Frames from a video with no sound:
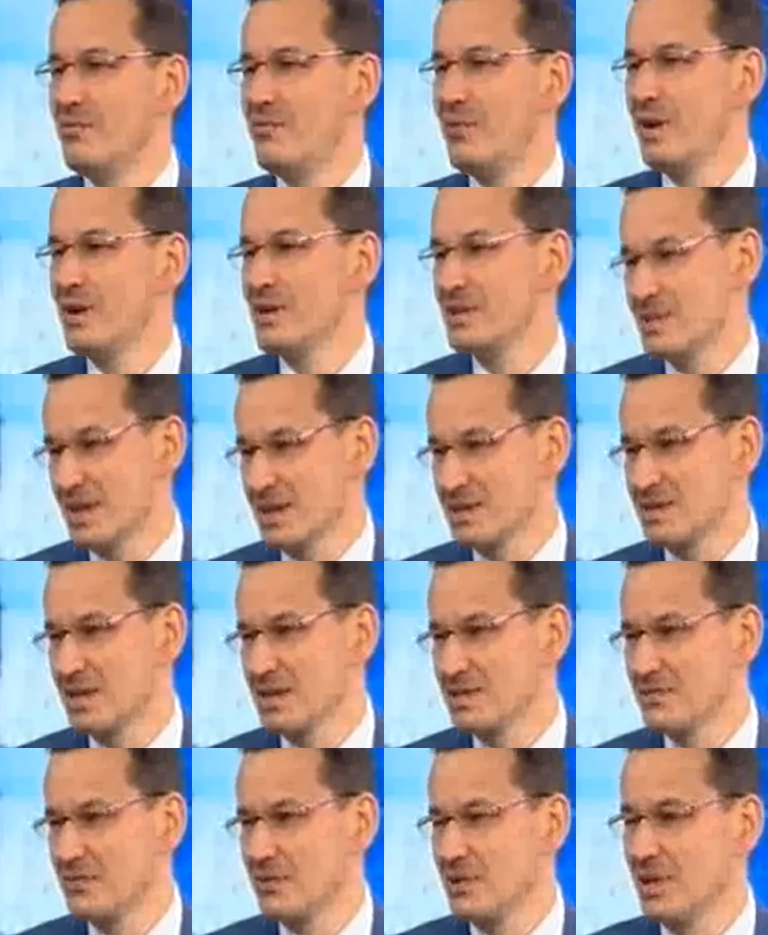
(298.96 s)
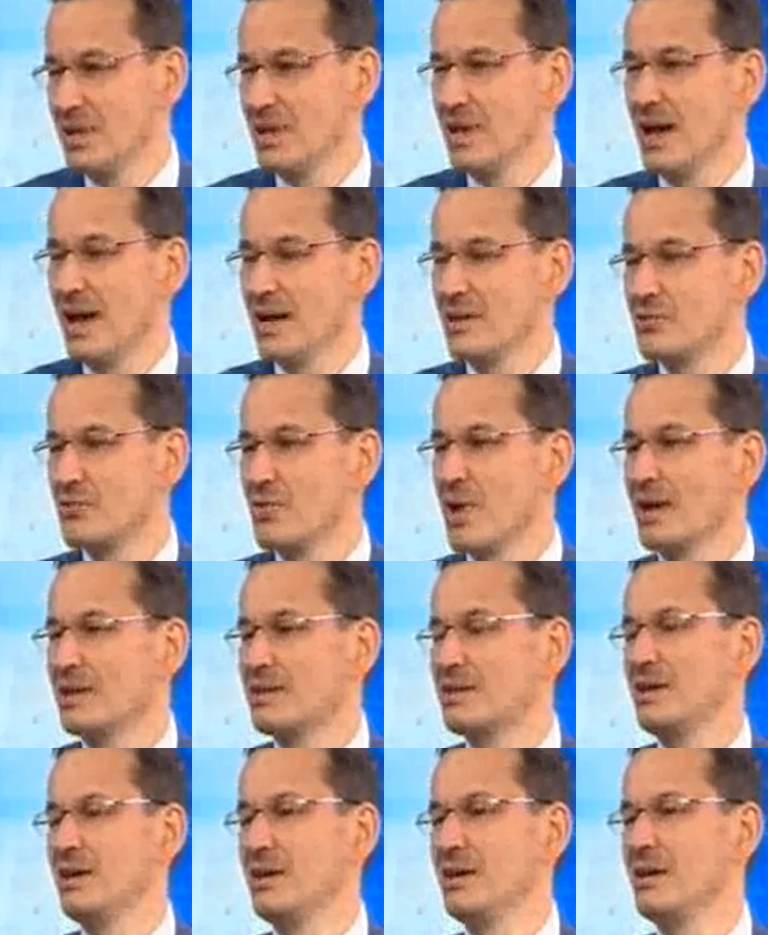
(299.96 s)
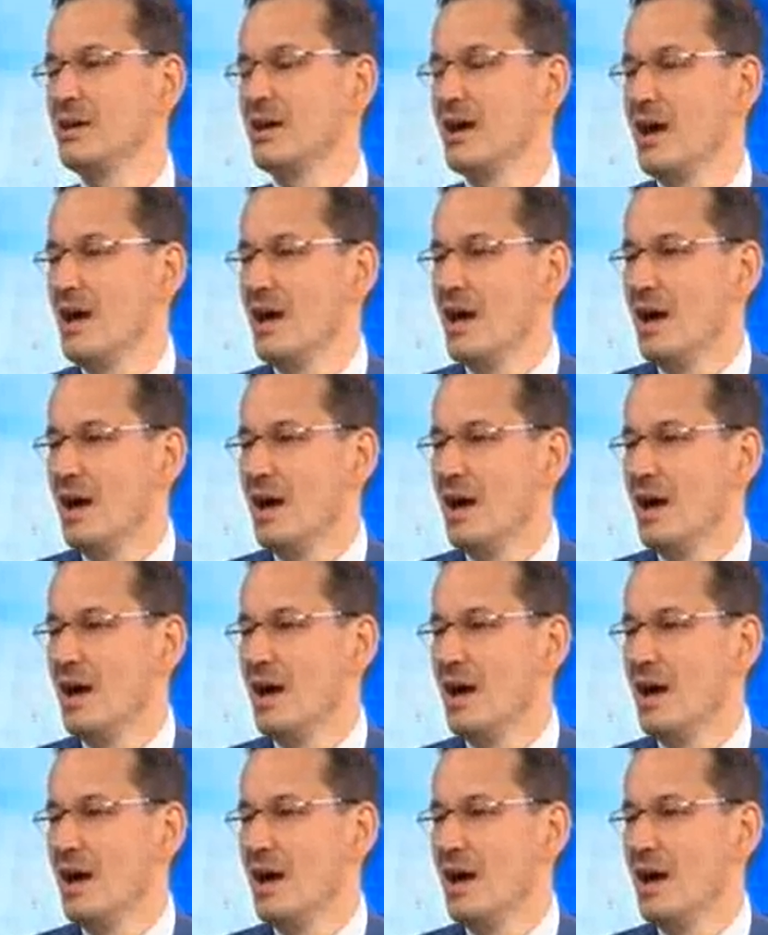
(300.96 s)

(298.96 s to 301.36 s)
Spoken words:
very successful in attracting